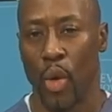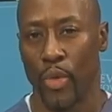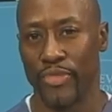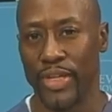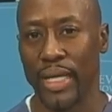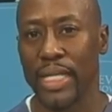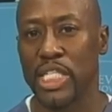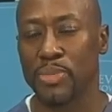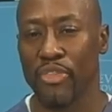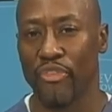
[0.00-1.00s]
We've done
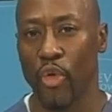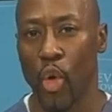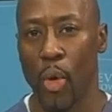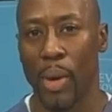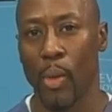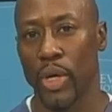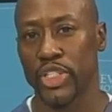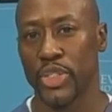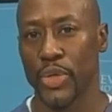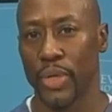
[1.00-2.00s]
these before, but I want to
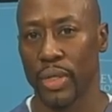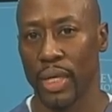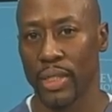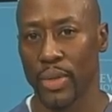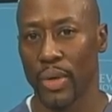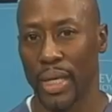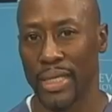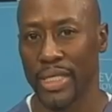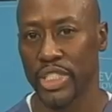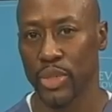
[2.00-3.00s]
show you a little
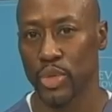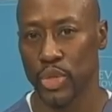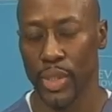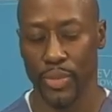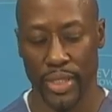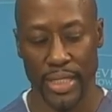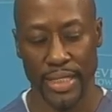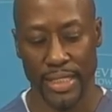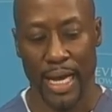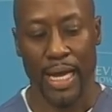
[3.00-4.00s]
additional trick with
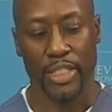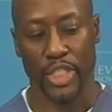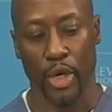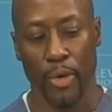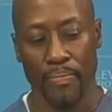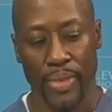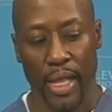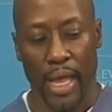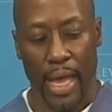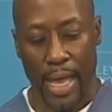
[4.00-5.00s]
these. So
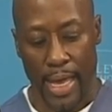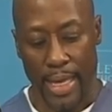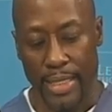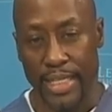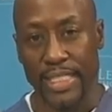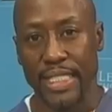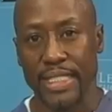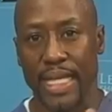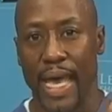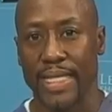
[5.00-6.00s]
this
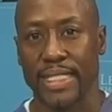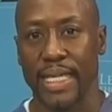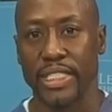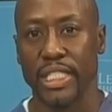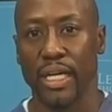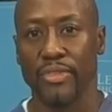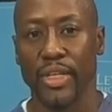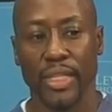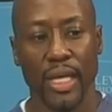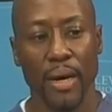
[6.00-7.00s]
is extension of
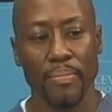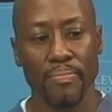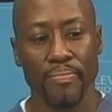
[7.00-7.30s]
the thumb.